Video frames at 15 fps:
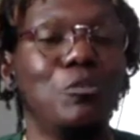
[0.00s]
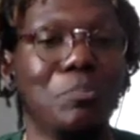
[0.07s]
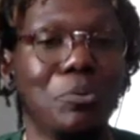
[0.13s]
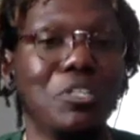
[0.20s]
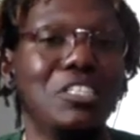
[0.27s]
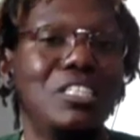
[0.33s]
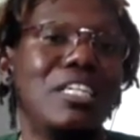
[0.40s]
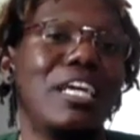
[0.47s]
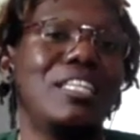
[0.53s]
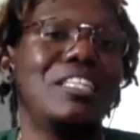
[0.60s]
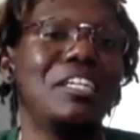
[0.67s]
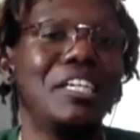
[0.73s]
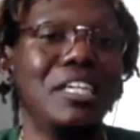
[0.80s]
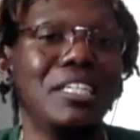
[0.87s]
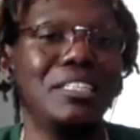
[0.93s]
appreciate
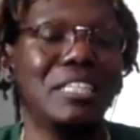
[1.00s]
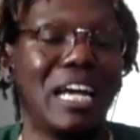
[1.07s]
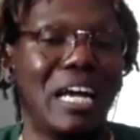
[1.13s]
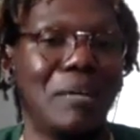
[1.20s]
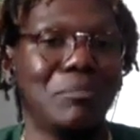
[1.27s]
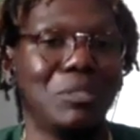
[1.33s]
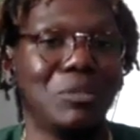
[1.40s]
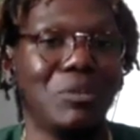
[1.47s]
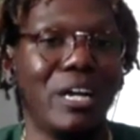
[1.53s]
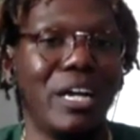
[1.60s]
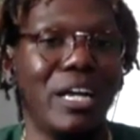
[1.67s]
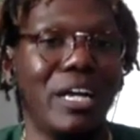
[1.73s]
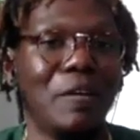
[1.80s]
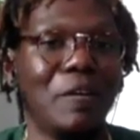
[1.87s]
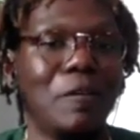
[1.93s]
the good times,
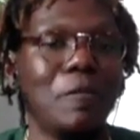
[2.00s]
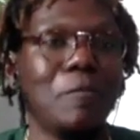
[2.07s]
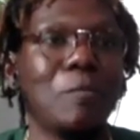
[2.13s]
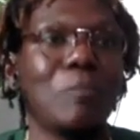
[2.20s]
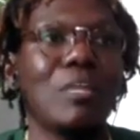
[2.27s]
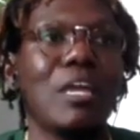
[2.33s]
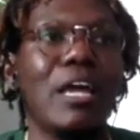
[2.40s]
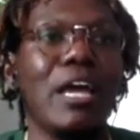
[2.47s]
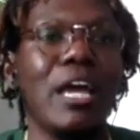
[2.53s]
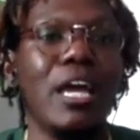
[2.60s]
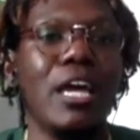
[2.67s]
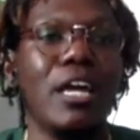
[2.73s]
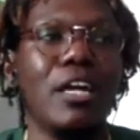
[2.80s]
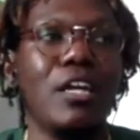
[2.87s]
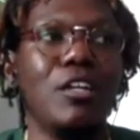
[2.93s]
right?
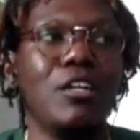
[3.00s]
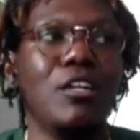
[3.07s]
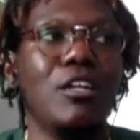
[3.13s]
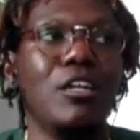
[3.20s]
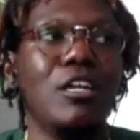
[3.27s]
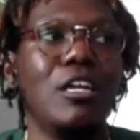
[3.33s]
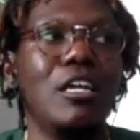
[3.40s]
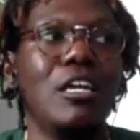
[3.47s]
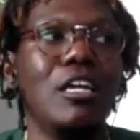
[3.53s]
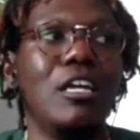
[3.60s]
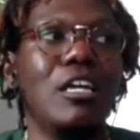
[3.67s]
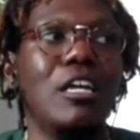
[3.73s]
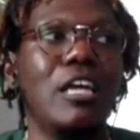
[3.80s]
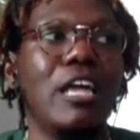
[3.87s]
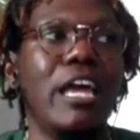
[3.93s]
And
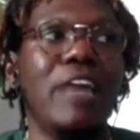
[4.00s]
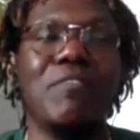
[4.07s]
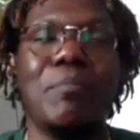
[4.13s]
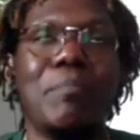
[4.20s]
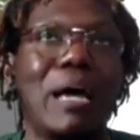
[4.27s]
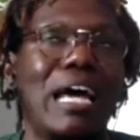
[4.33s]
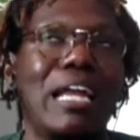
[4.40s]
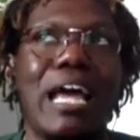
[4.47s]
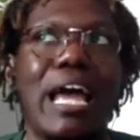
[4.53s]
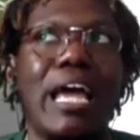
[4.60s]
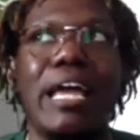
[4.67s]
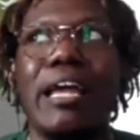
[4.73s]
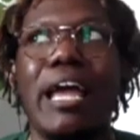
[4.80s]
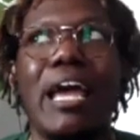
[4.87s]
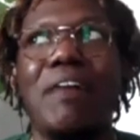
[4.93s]
everybody
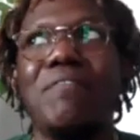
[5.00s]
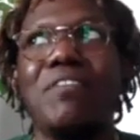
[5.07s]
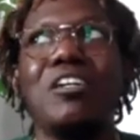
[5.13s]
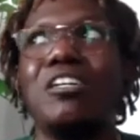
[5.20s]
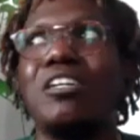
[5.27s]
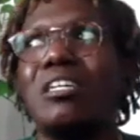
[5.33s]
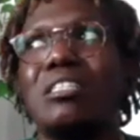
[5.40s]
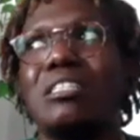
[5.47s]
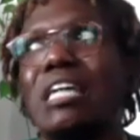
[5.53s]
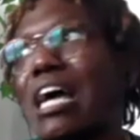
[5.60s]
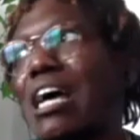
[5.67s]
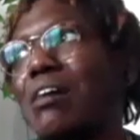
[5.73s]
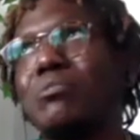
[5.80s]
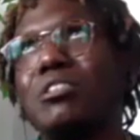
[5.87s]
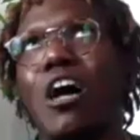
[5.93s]
ain't having good
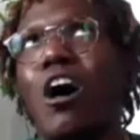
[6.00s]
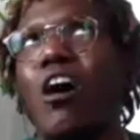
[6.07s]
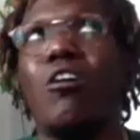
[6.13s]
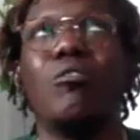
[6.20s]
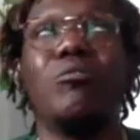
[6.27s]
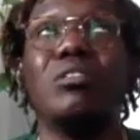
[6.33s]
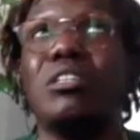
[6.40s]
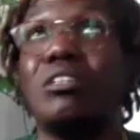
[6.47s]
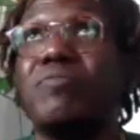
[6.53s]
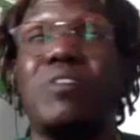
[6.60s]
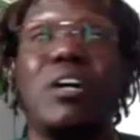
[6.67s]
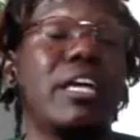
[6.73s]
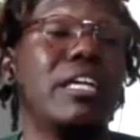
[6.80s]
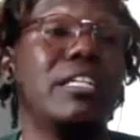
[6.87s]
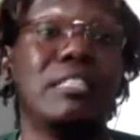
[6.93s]
times all the
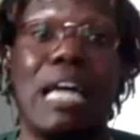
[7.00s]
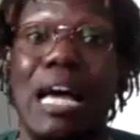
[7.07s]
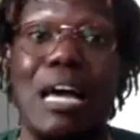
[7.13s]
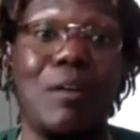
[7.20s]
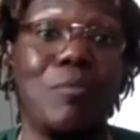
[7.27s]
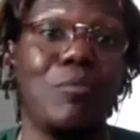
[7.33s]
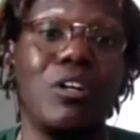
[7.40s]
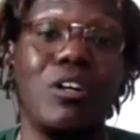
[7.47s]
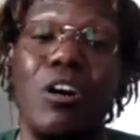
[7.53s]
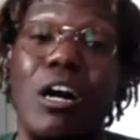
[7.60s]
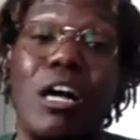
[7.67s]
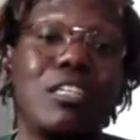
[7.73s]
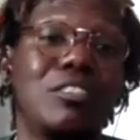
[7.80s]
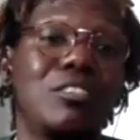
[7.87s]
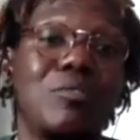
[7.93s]
fucking time,
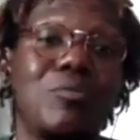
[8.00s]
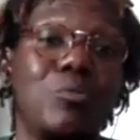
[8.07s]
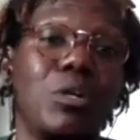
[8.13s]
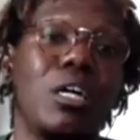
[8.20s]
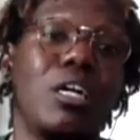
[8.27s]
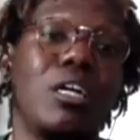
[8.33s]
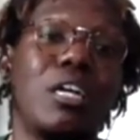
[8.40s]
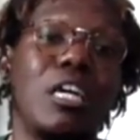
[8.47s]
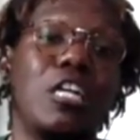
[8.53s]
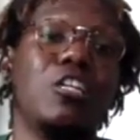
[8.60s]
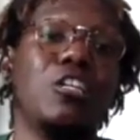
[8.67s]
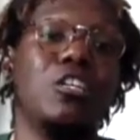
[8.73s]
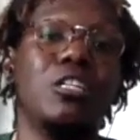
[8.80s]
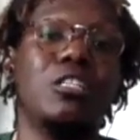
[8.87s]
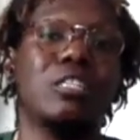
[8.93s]
regardless of what it
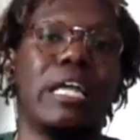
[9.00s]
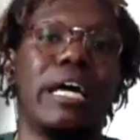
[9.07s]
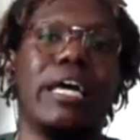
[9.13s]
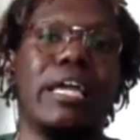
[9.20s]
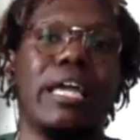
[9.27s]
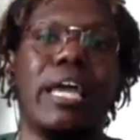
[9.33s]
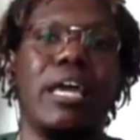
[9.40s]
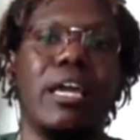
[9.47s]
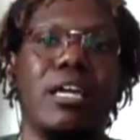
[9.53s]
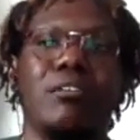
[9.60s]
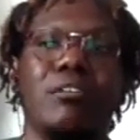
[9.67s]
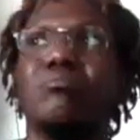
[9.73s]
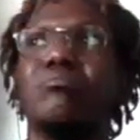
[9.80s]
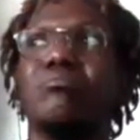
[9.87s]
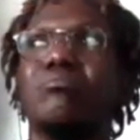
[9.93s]
looks like.
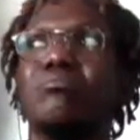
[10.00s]
And